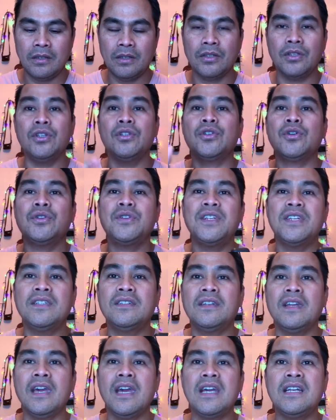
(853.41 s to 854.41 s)
you don't
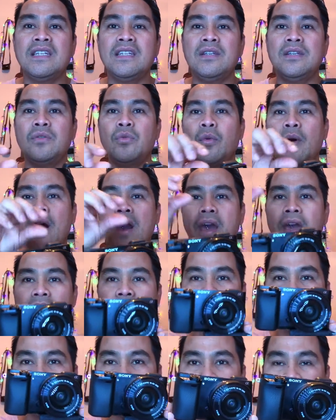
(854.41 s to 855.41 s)
need any
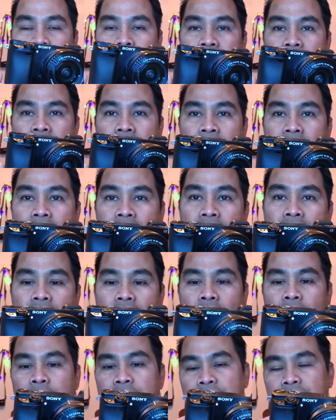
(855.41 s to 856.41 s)
wires
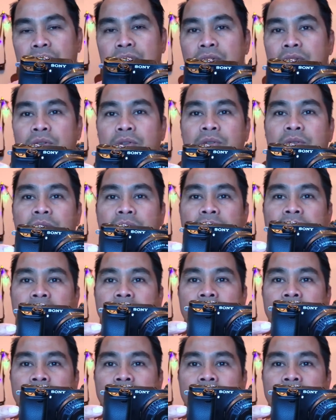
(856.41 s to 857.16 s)
going to your